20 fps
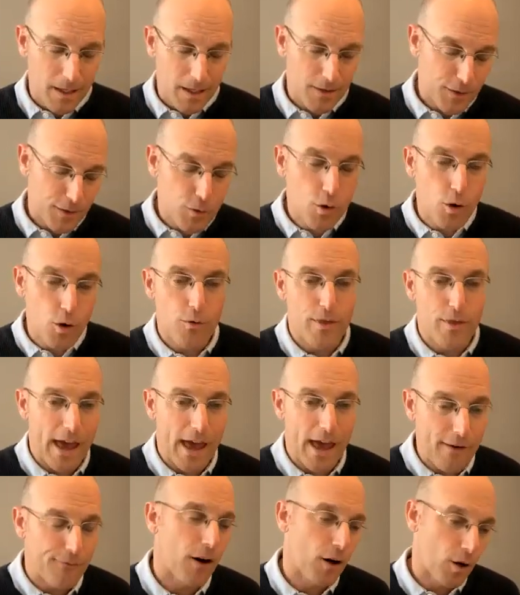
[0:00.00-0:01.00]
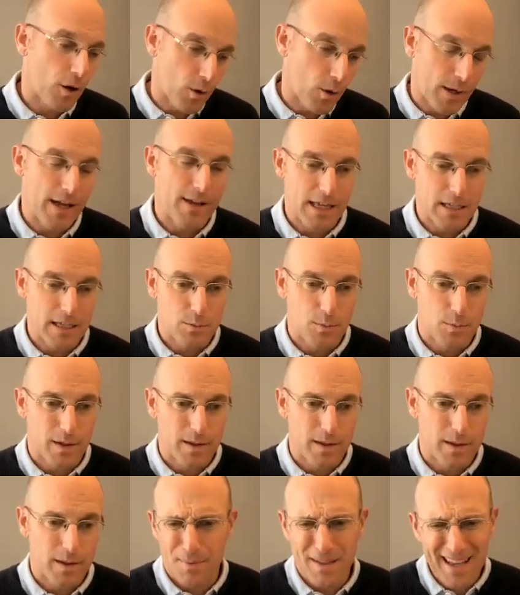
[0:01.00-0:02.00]
if you go that far, okay, that's
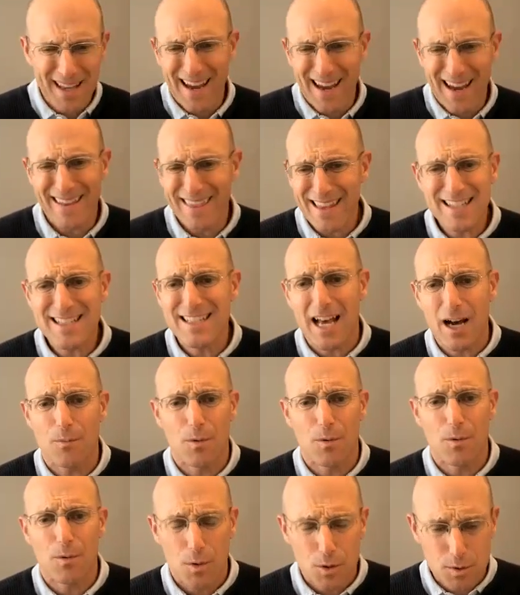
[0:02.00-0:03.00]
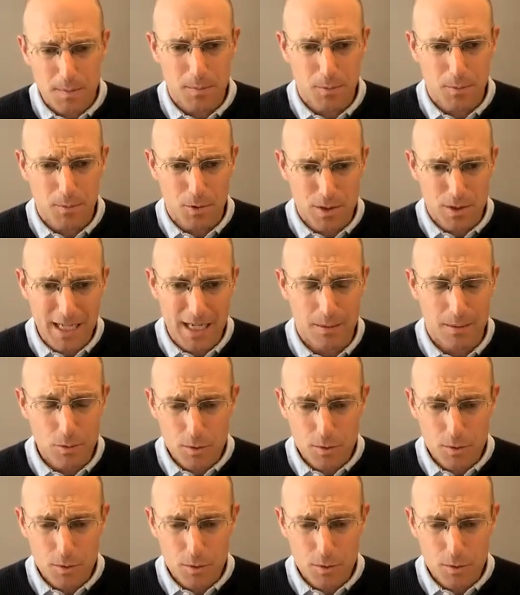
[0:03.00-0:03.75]
one thing. But that that's not what most people are saying.